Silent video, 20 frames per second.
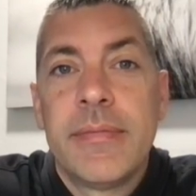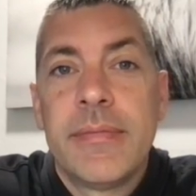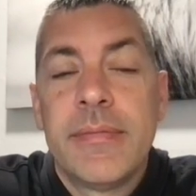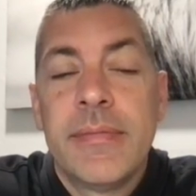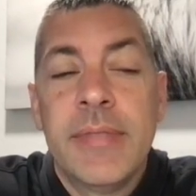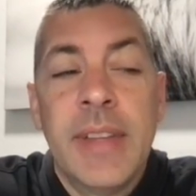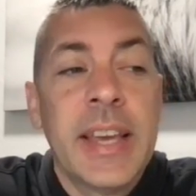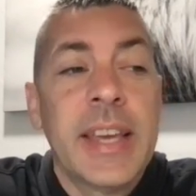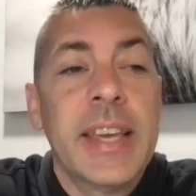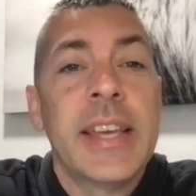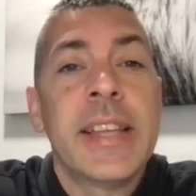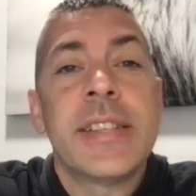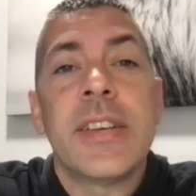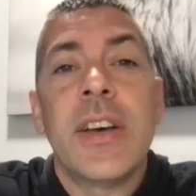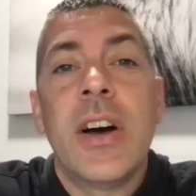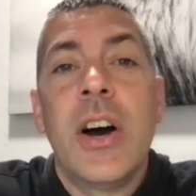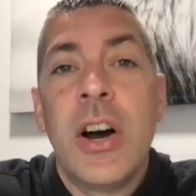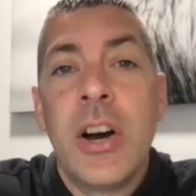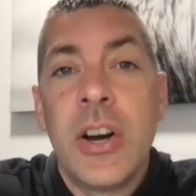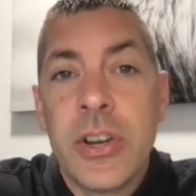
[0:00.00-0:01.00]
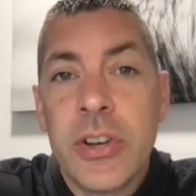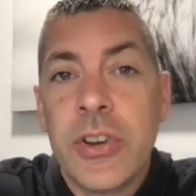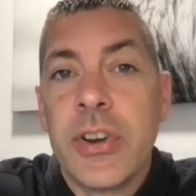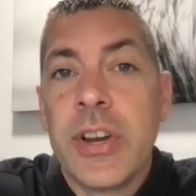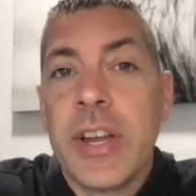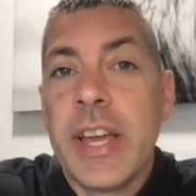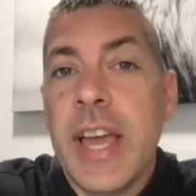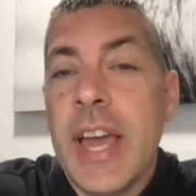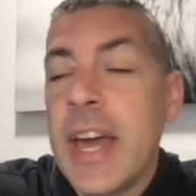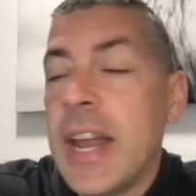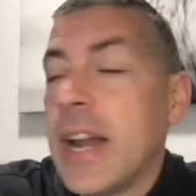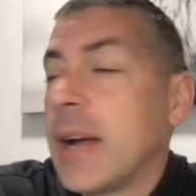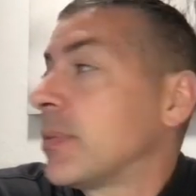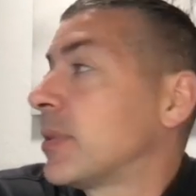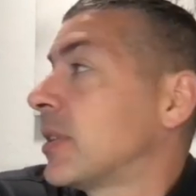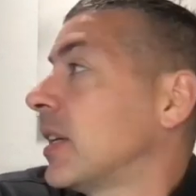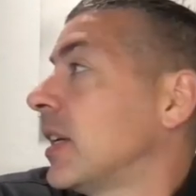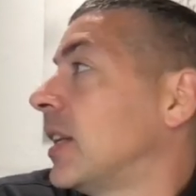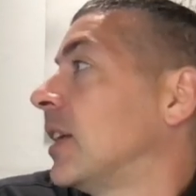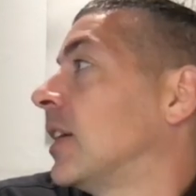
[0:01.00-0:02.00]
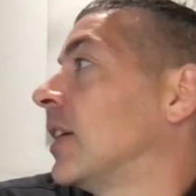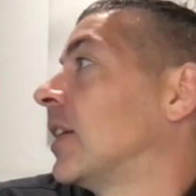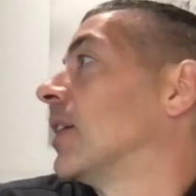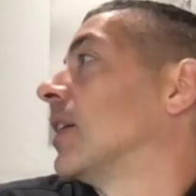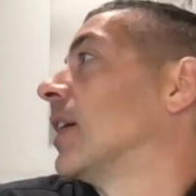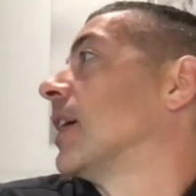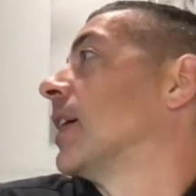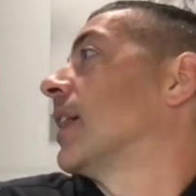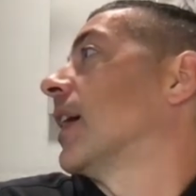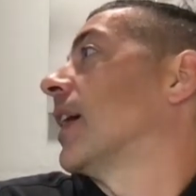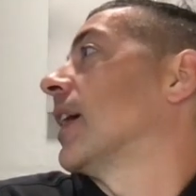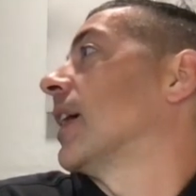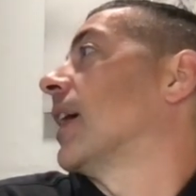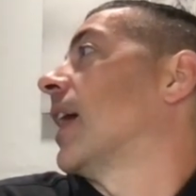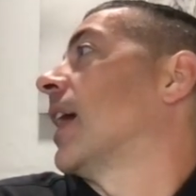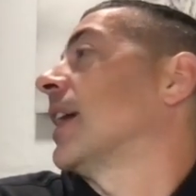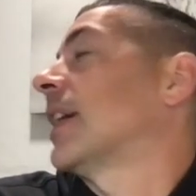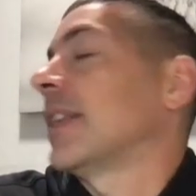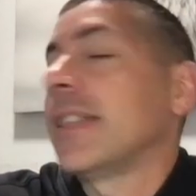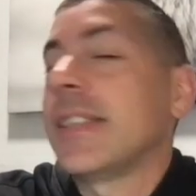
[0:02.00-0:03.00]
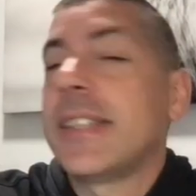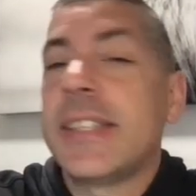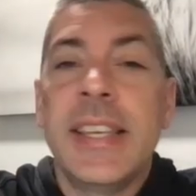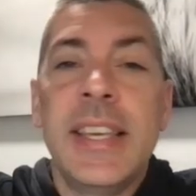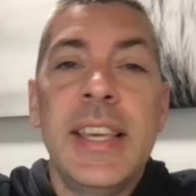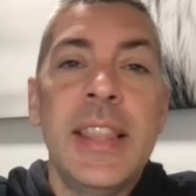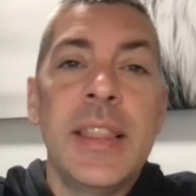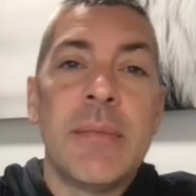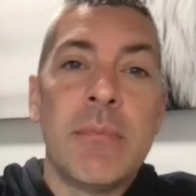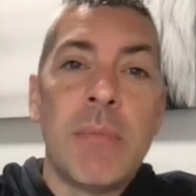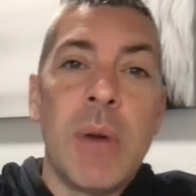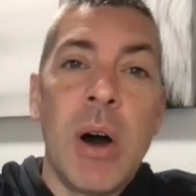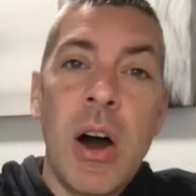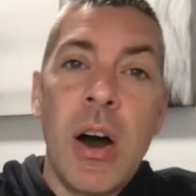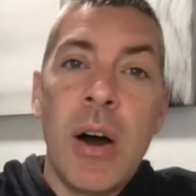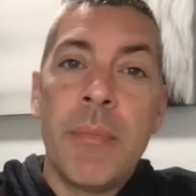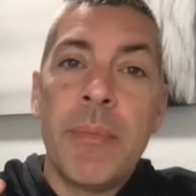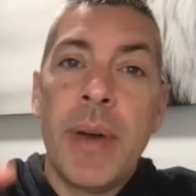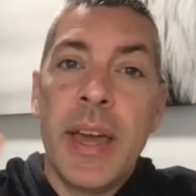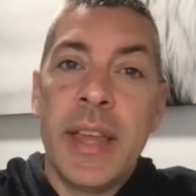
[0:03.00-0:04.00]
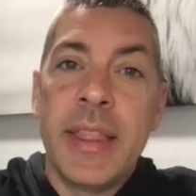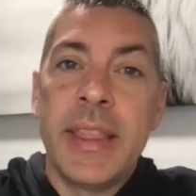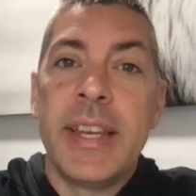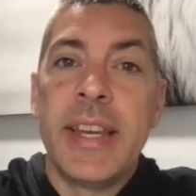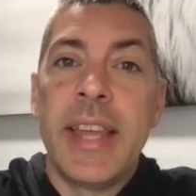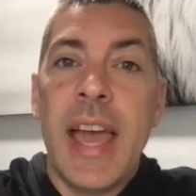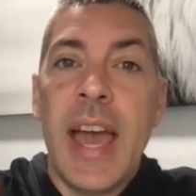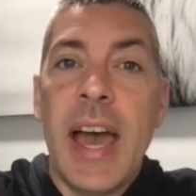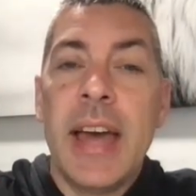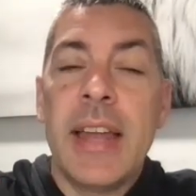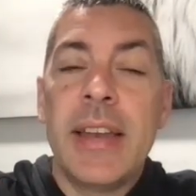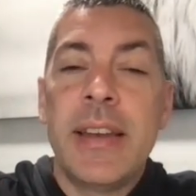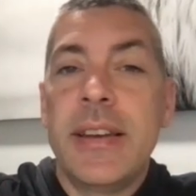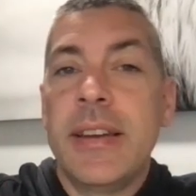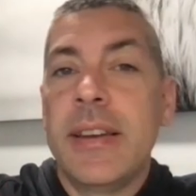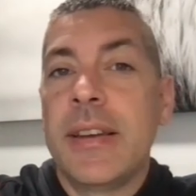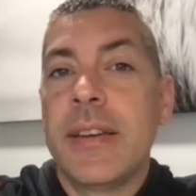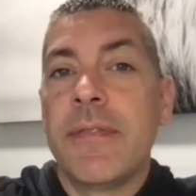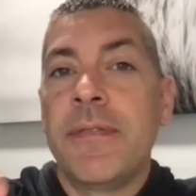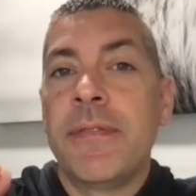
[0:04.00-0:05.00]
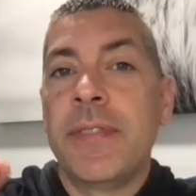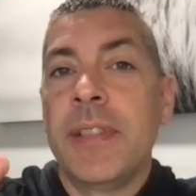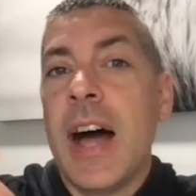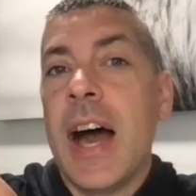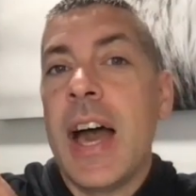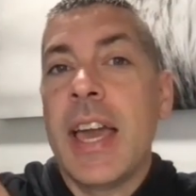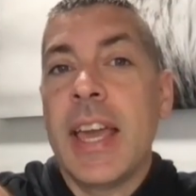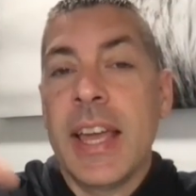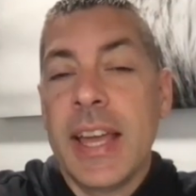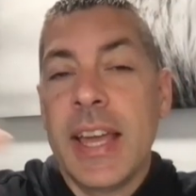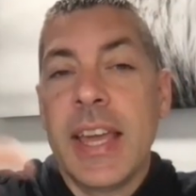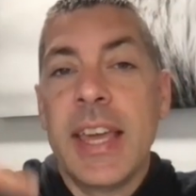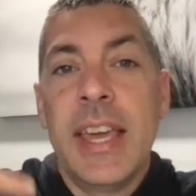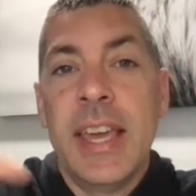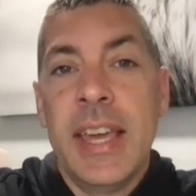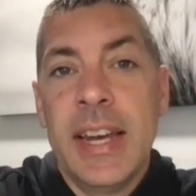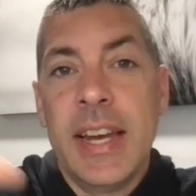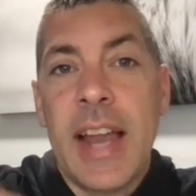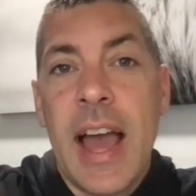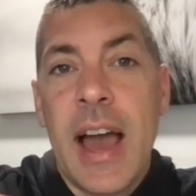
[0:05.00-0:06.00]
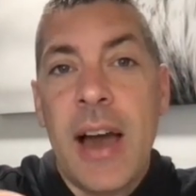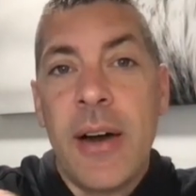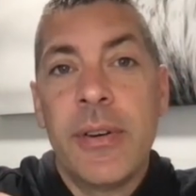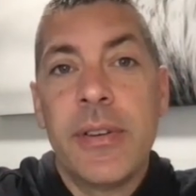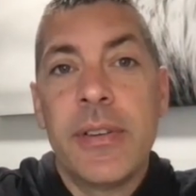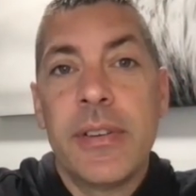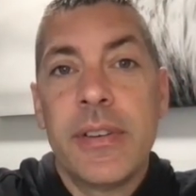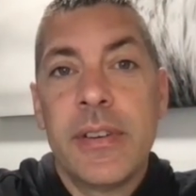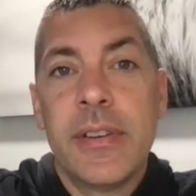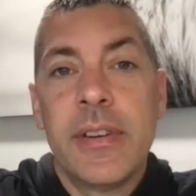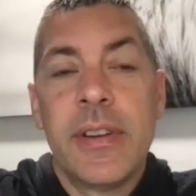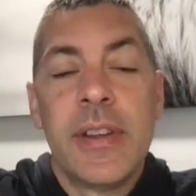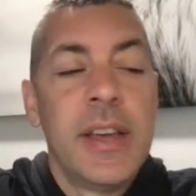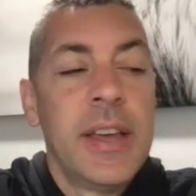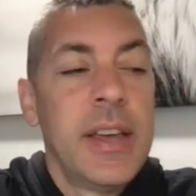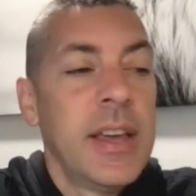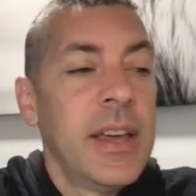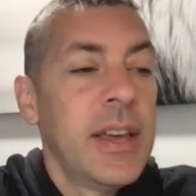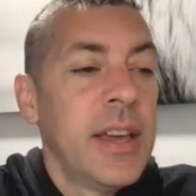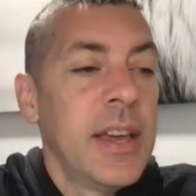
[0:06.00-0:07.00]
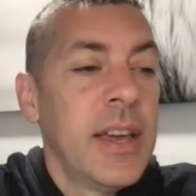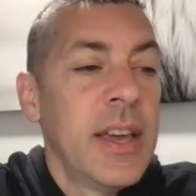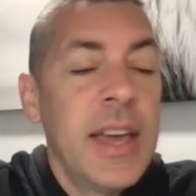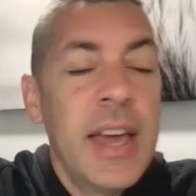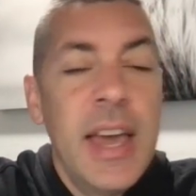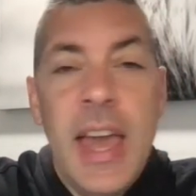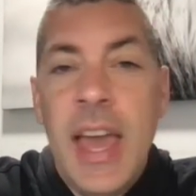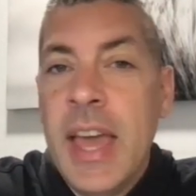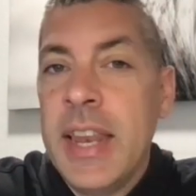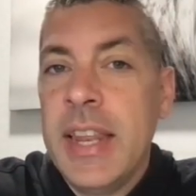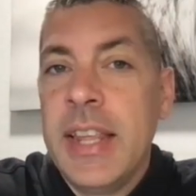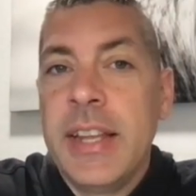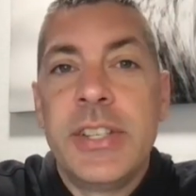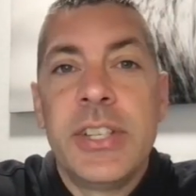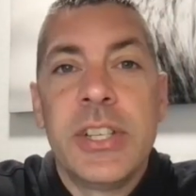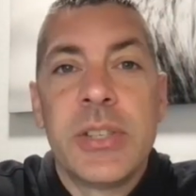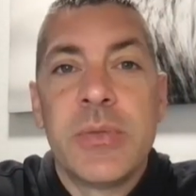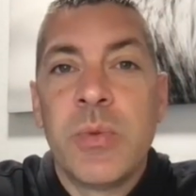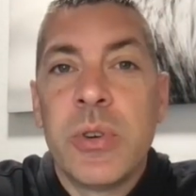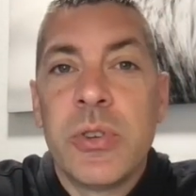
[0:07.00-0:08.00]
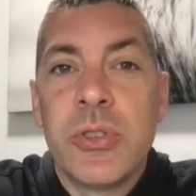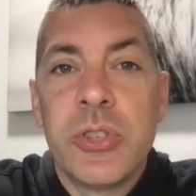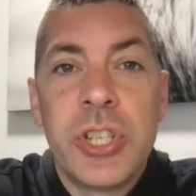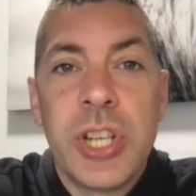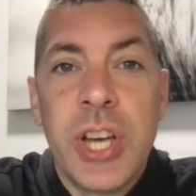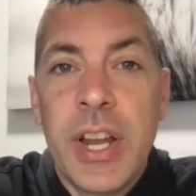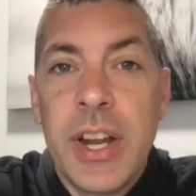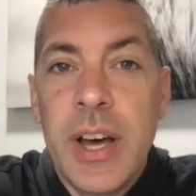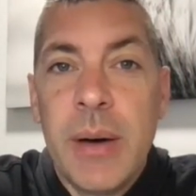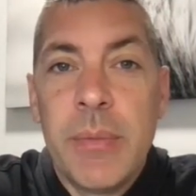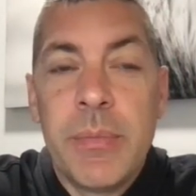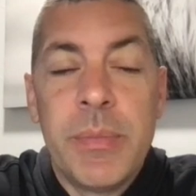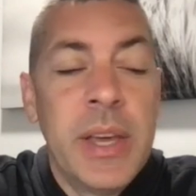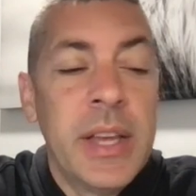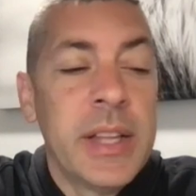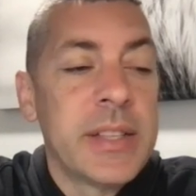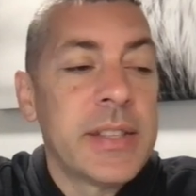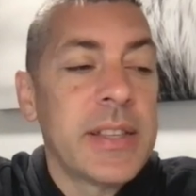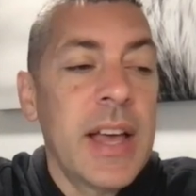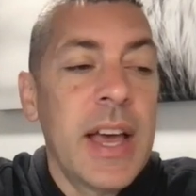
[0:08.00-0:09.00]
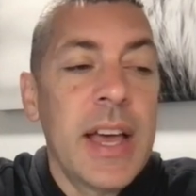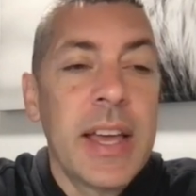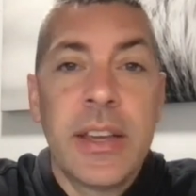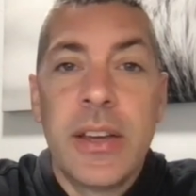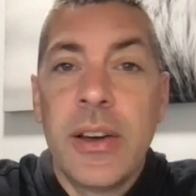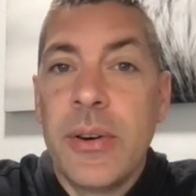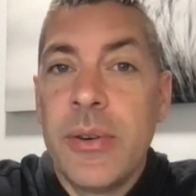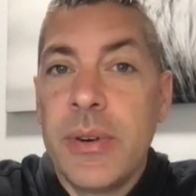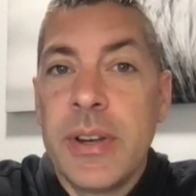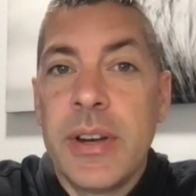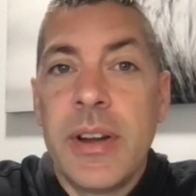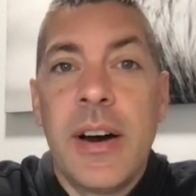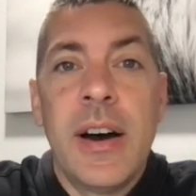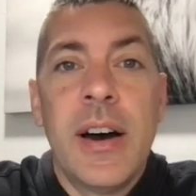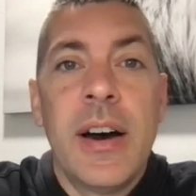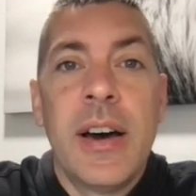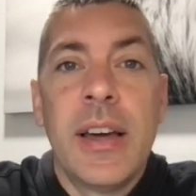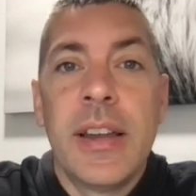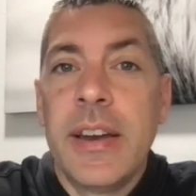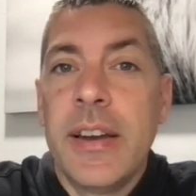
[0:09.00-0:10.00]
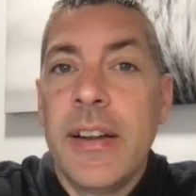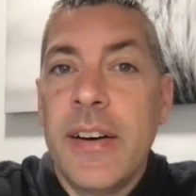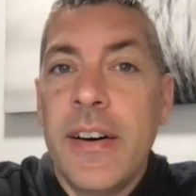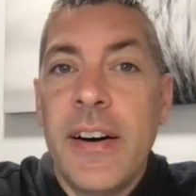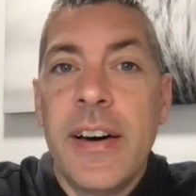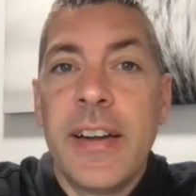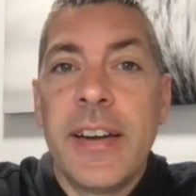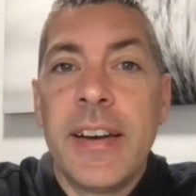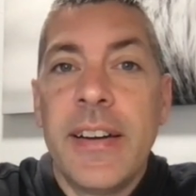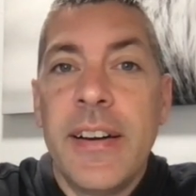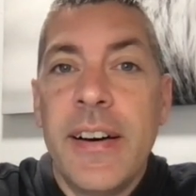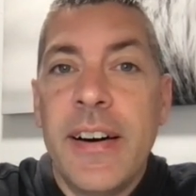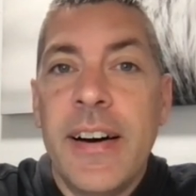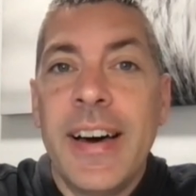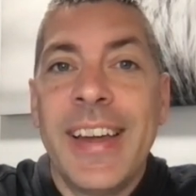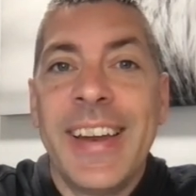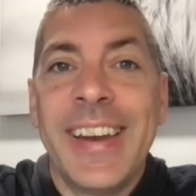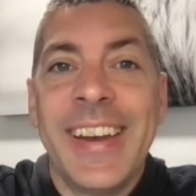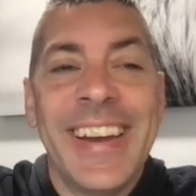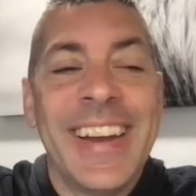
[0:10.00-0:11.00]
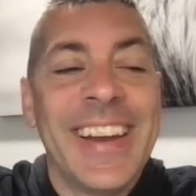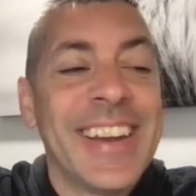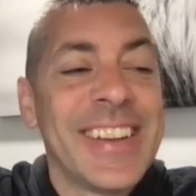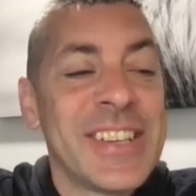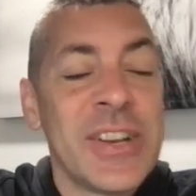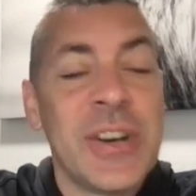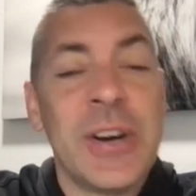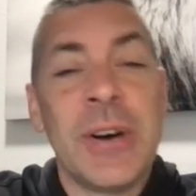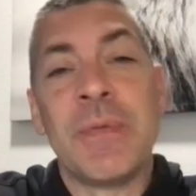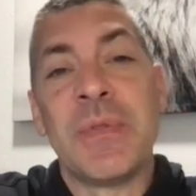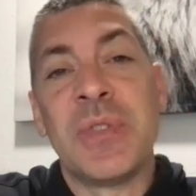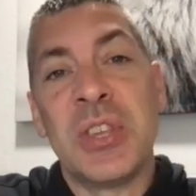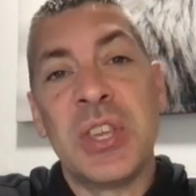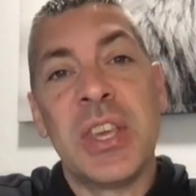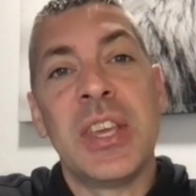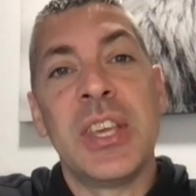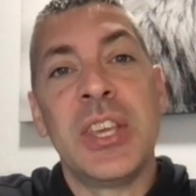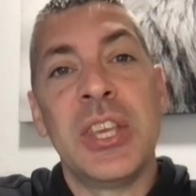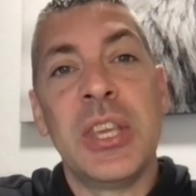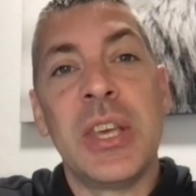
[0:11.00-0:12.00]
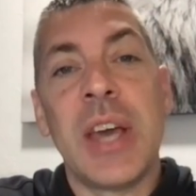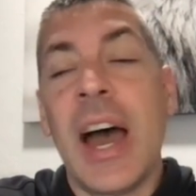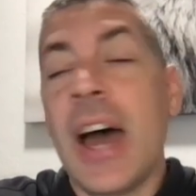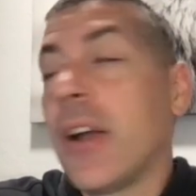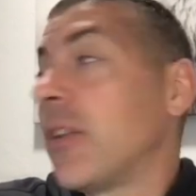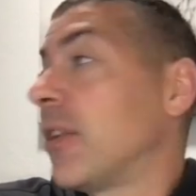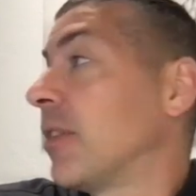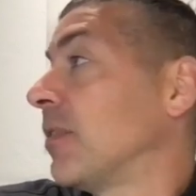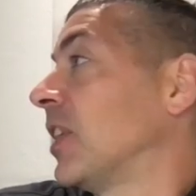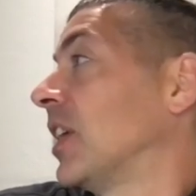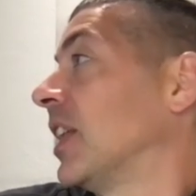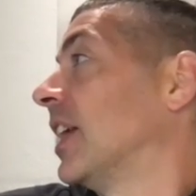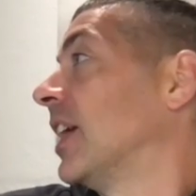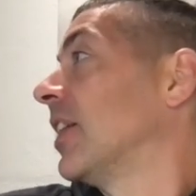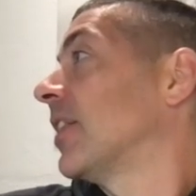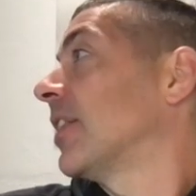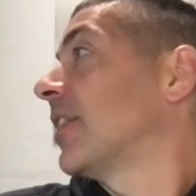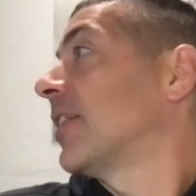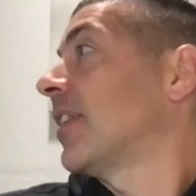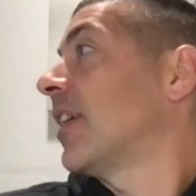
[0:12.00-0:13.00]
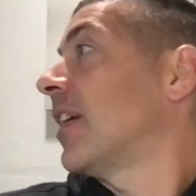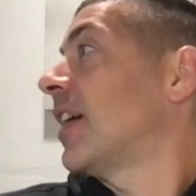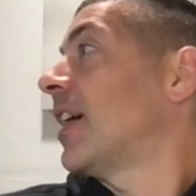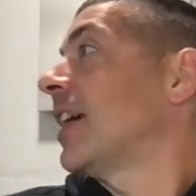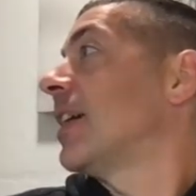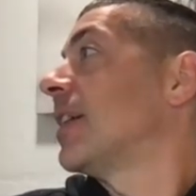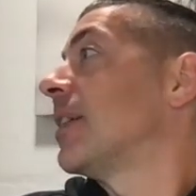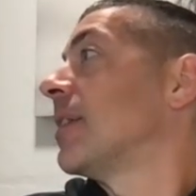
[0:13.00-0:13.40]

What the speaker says: Like, it's hungry. And I'm sitting here. I can see the mom and the dad flying in and out. And it just won't shut up. It's like going on and on and on. And so, I don't know if you can hear it or not.